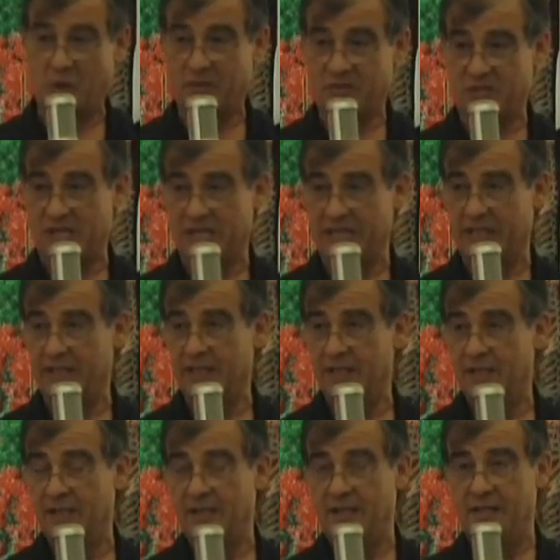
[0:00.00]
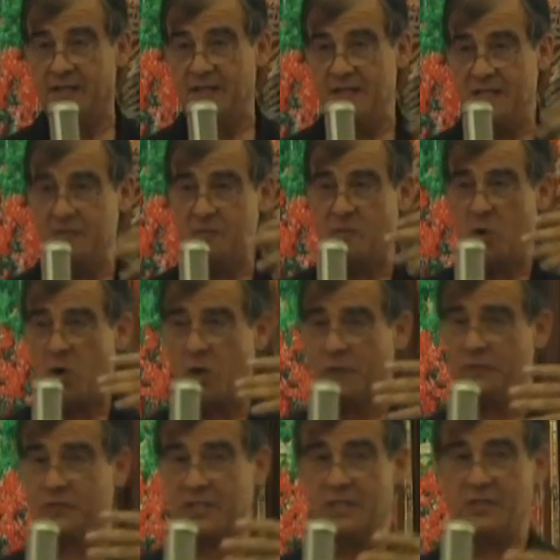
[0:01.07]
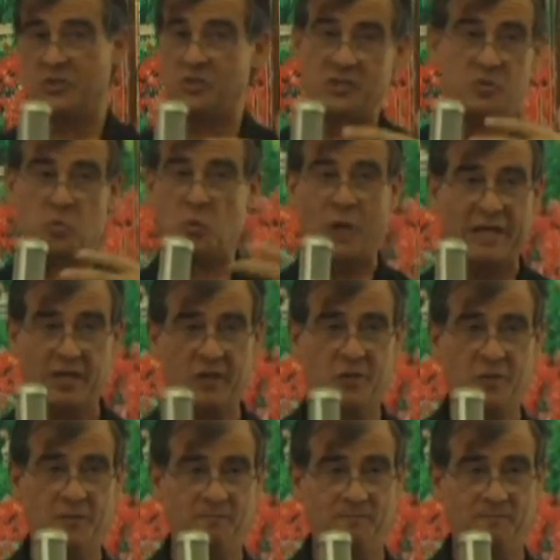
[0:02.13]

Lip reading: side, evolved into just regular